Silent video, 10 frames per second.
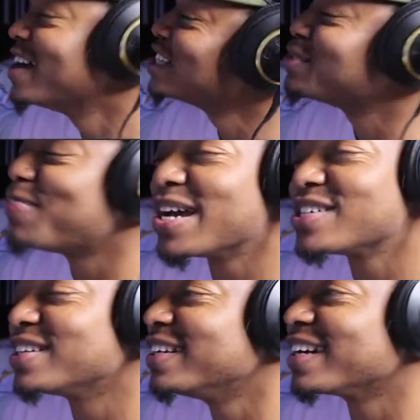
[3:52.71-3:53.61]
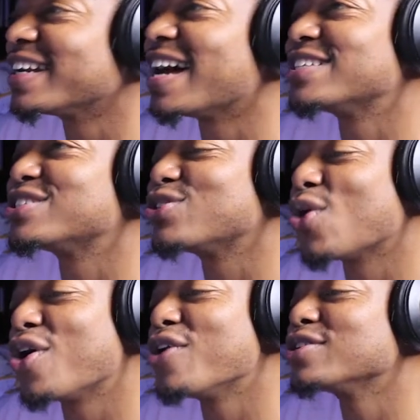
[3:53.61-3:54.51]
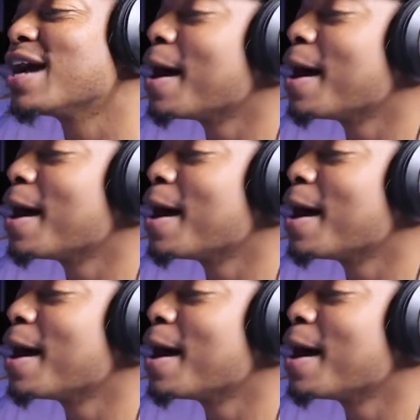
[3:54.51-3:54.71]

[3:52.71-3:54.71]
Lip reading: especially looking at tutorials.